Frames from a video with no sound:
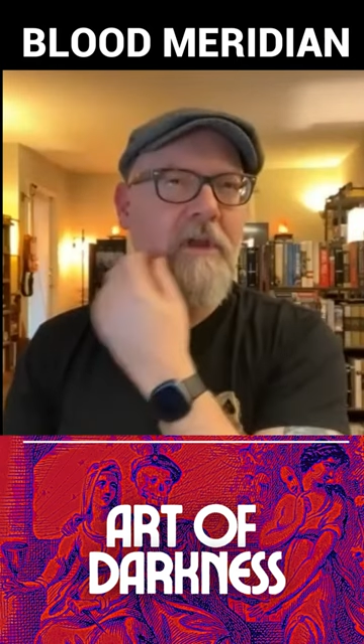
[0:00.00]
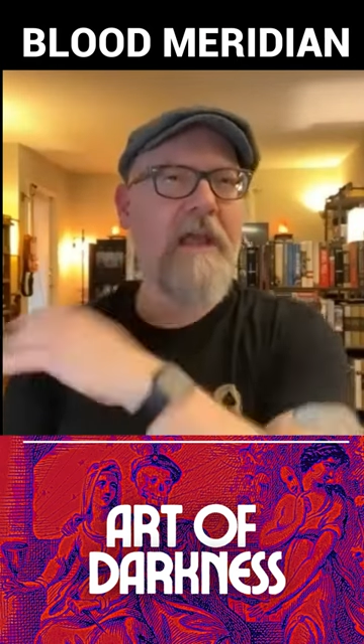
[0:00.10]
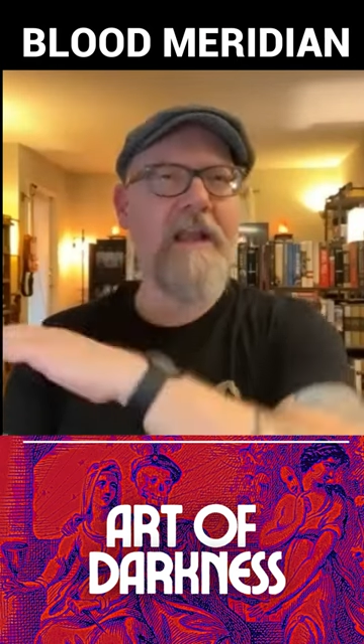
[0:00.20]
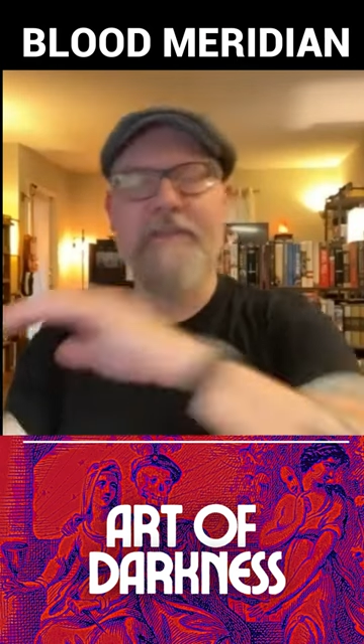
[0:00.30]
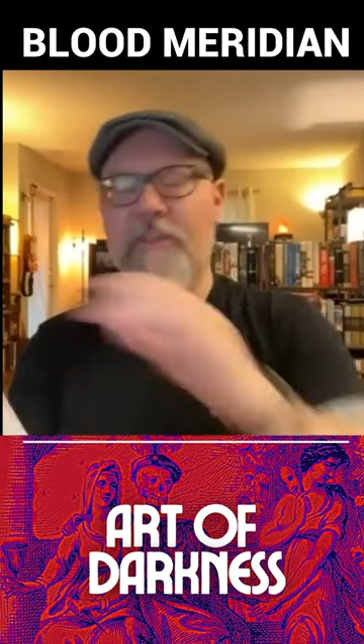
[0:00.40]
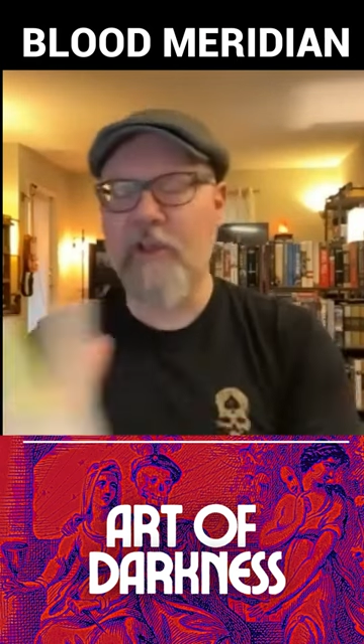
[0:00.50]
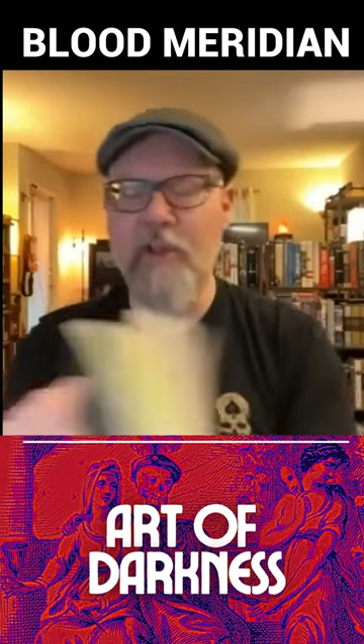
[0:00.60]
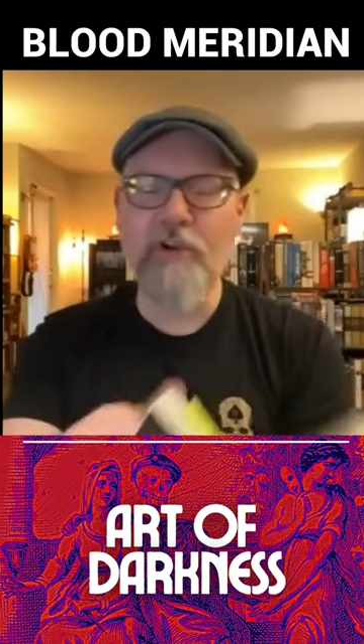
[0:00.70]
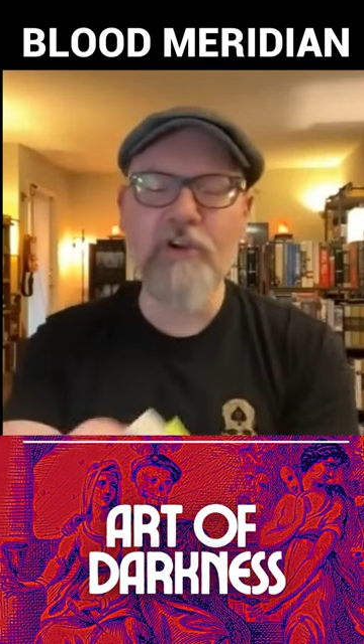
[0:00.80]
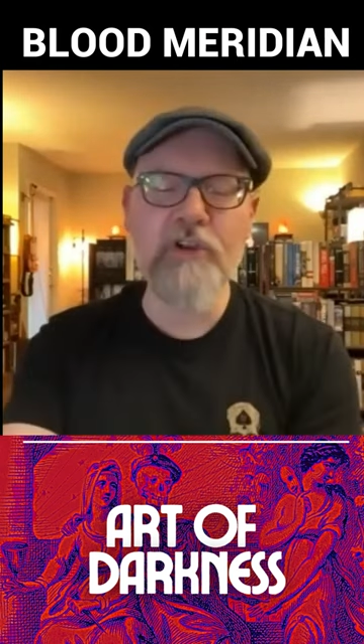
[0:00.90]
And at the
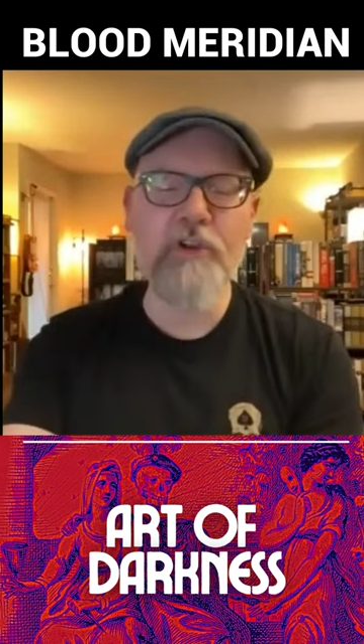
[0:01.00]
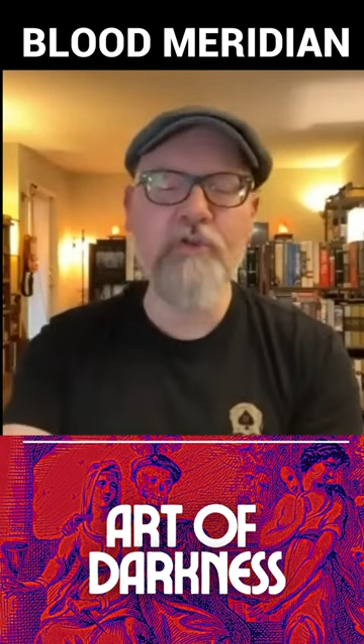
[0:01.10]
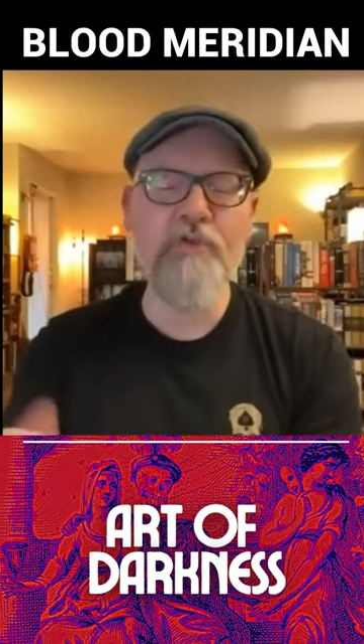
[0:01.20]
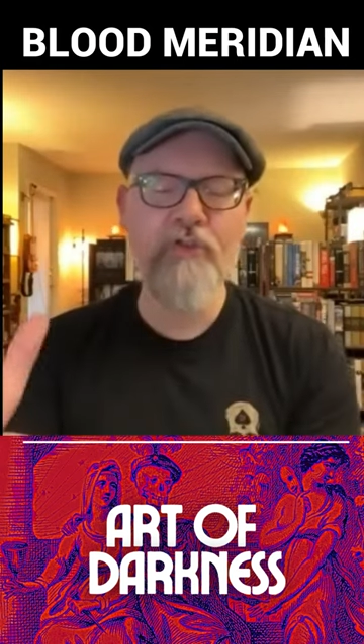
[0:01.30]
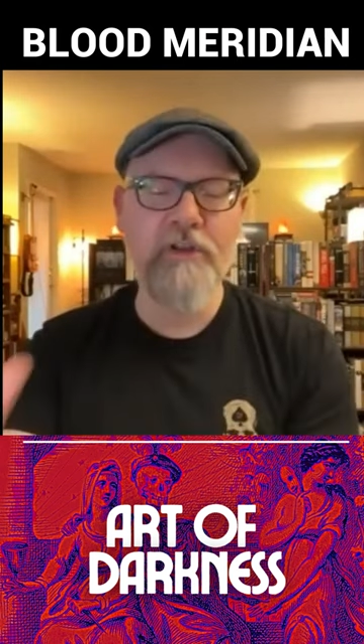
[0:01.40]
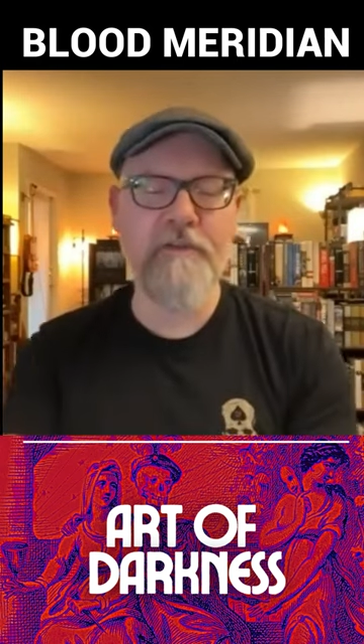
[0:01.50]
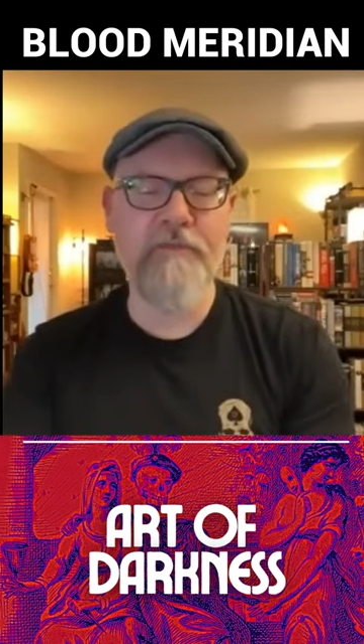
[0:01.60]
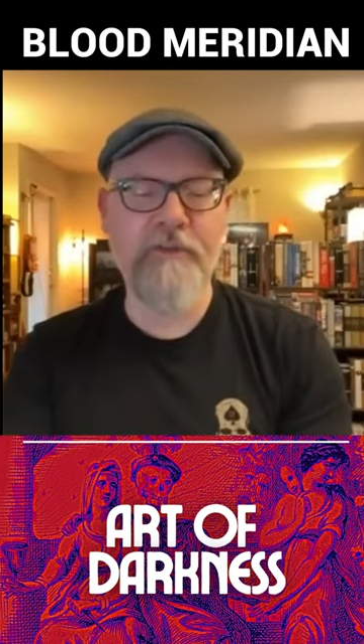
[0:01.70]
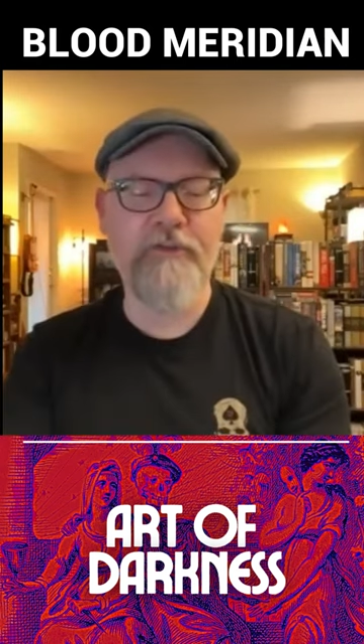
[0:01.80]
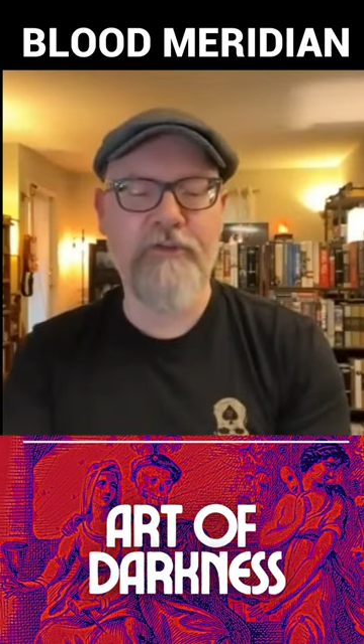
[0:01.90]
conclusion
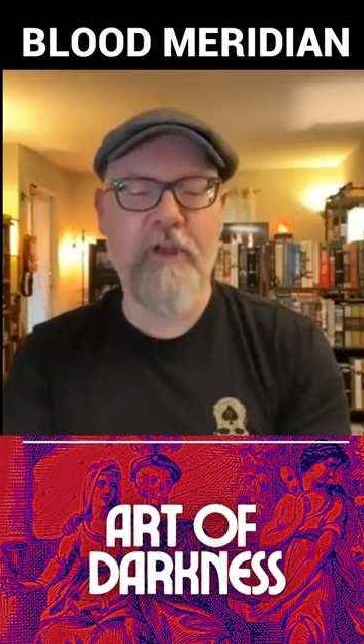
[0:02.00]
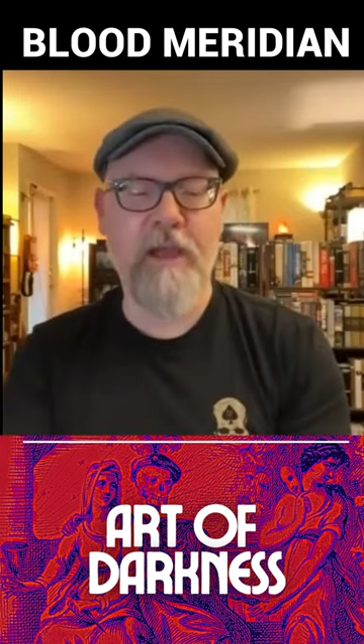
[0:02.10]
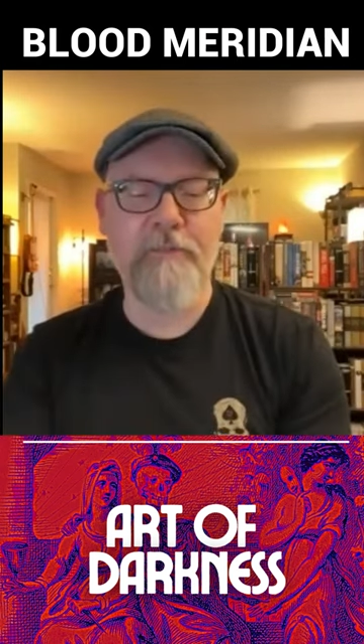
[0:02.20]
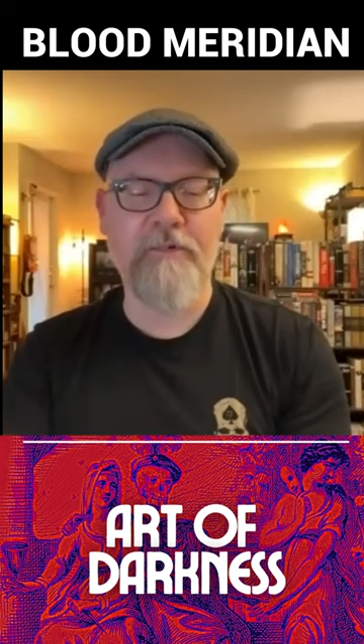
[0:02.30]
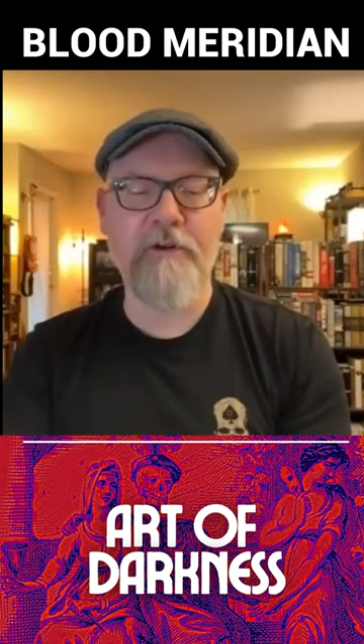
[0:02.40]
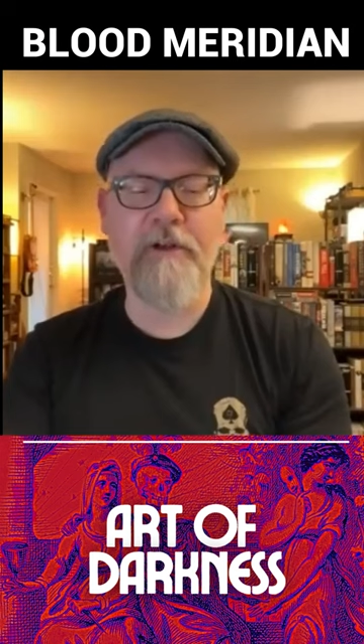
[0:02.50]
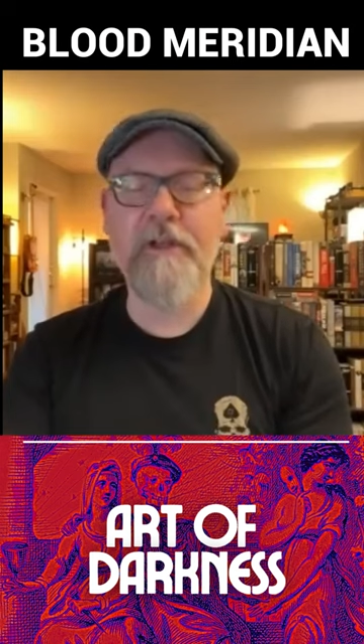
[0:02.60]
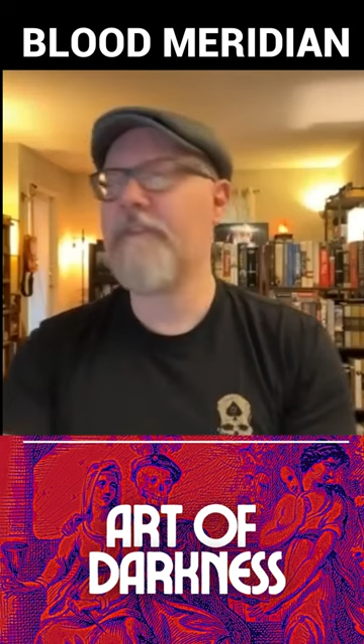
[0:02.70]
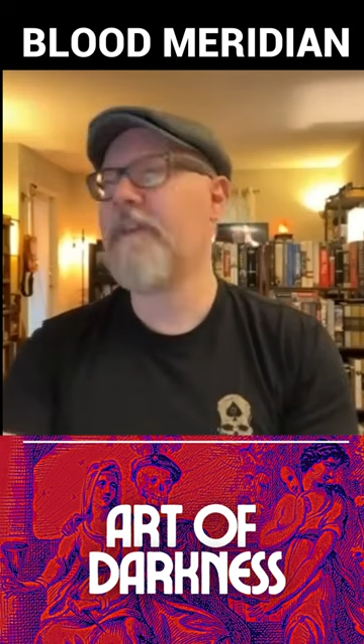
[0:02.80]
of this chapter,